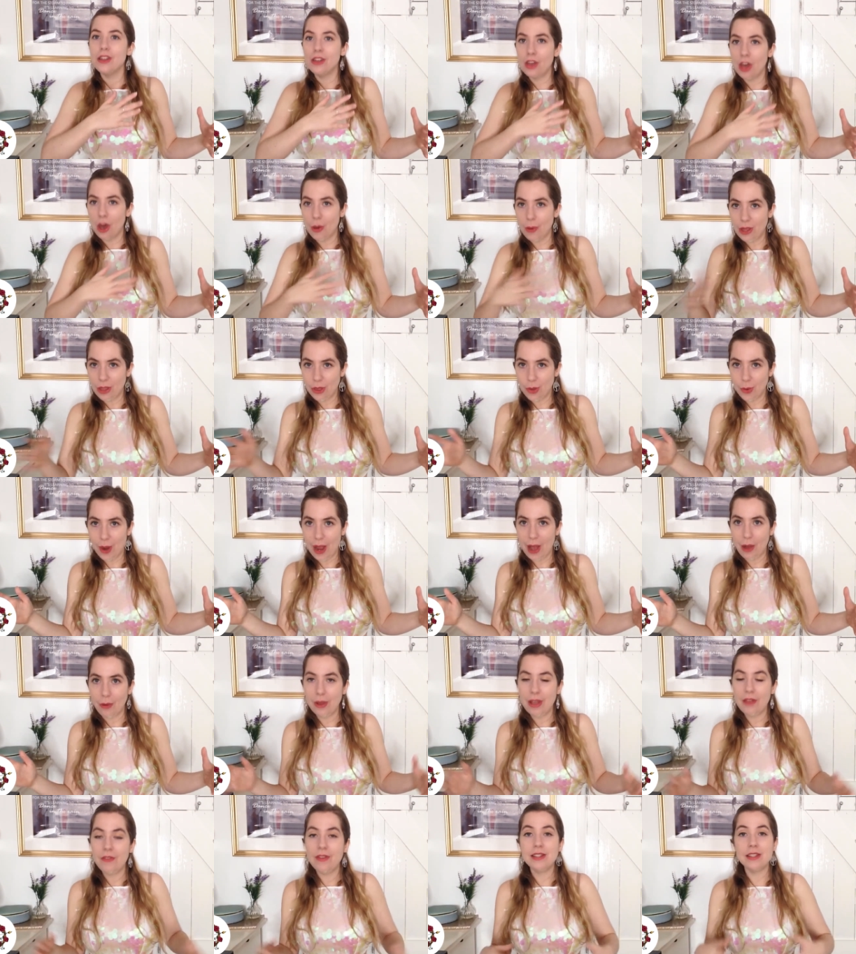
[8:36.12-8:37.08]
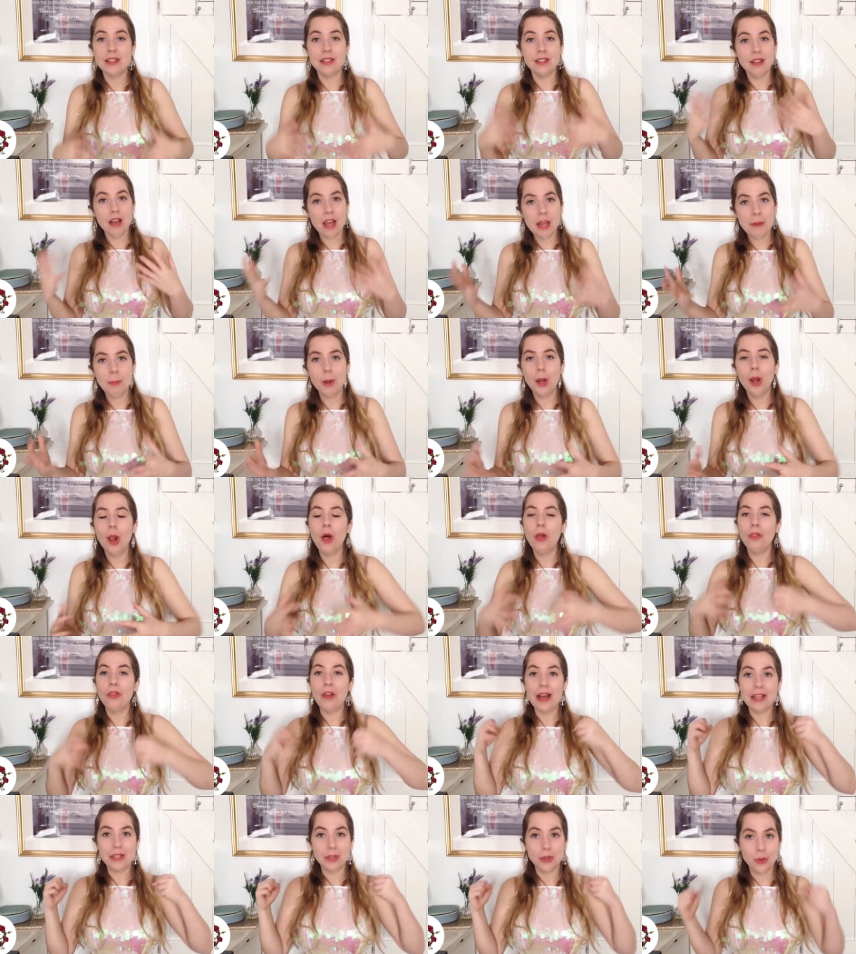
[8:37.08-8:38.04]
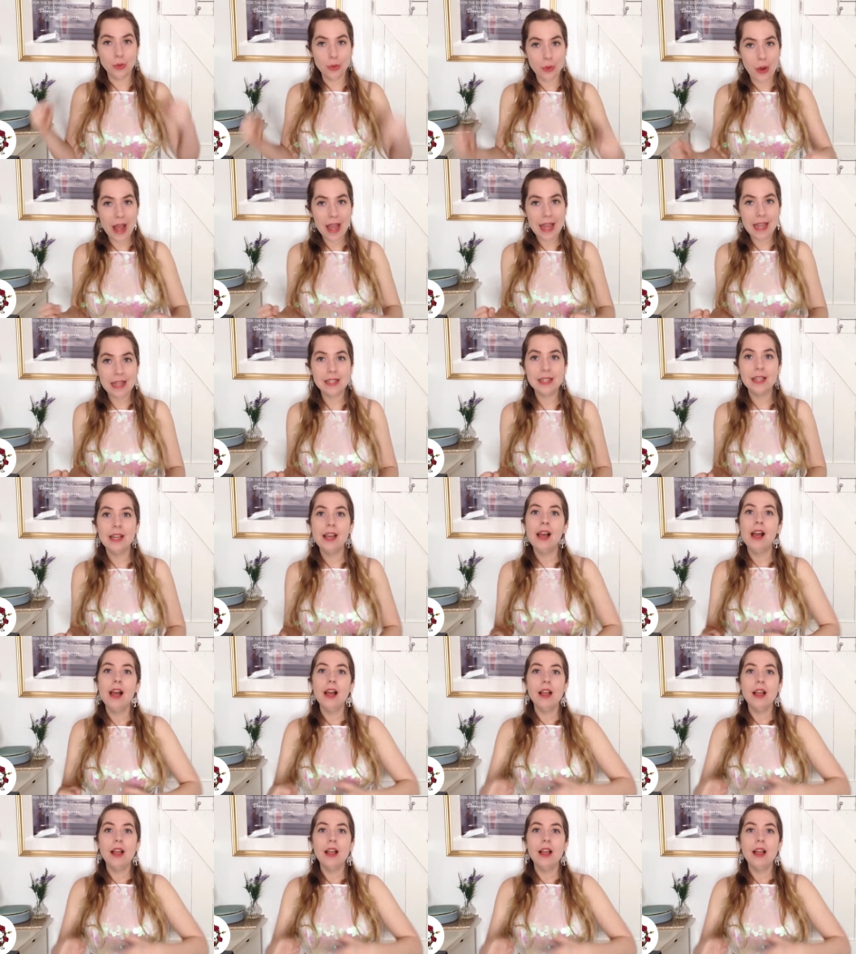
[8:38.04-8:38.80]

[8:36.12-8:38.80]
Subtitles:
going throughout. If it's a side plot, that's great.